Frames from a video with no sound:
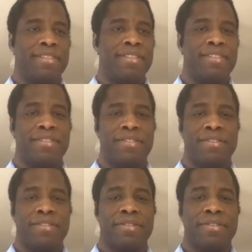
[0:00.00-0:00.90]

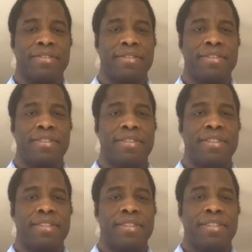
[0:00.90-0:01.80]

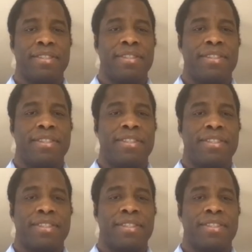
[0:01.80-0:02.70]

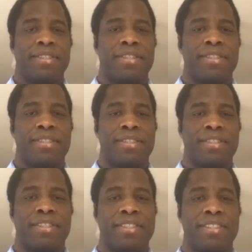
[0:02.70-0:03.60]

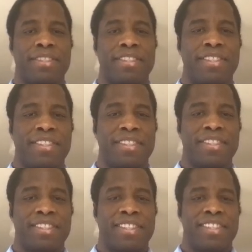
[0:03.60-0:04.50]

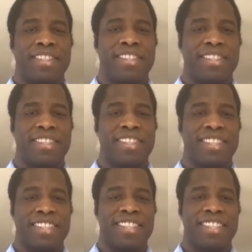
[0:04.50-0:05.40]

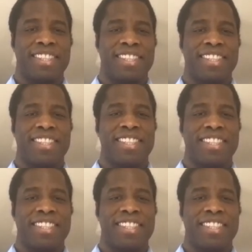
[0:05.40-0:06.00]
This person isn't speaking.